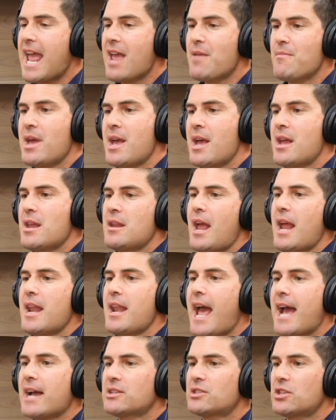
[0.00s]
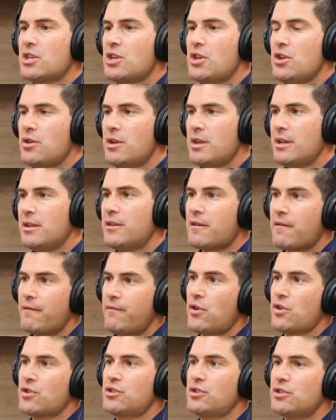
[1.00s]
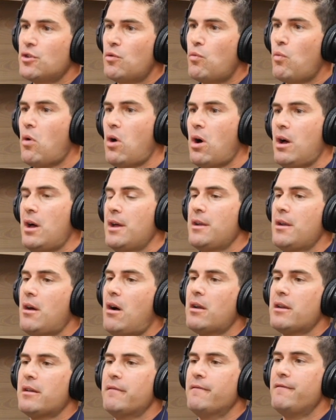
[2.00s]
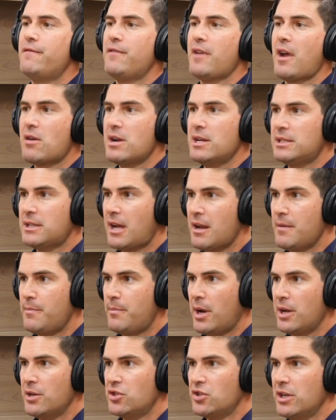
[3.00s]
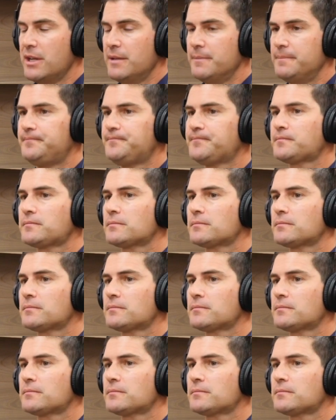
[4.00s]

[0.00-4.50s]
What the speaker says: came in and executed the conversion to One on a very tight budget.